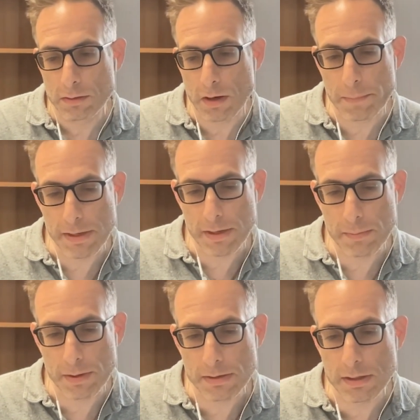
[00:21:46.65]
our media
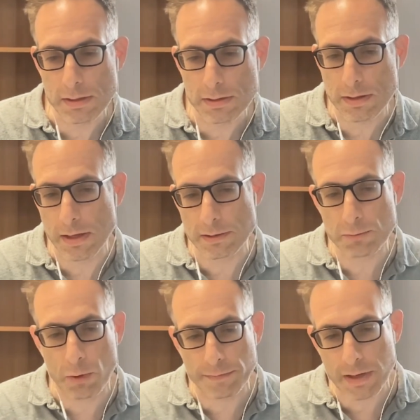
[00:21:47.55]
business, and then
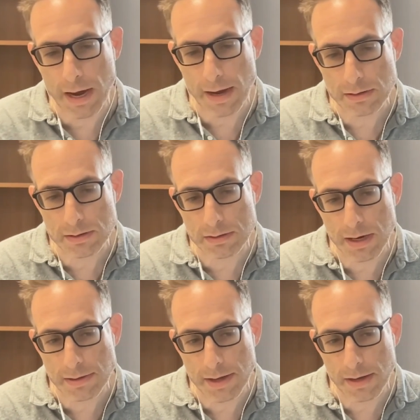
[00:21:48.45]
Swarfcast,
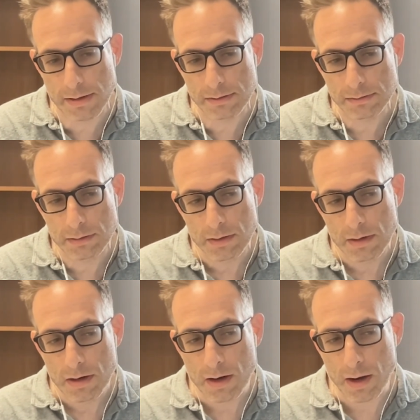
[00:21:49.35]
and then
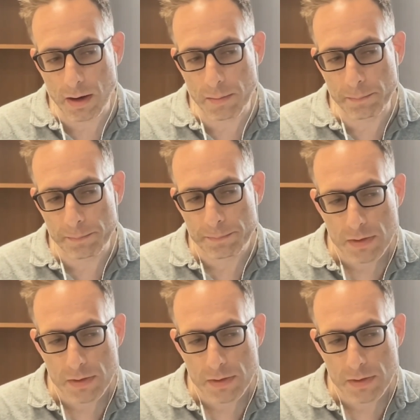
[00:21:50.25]
um,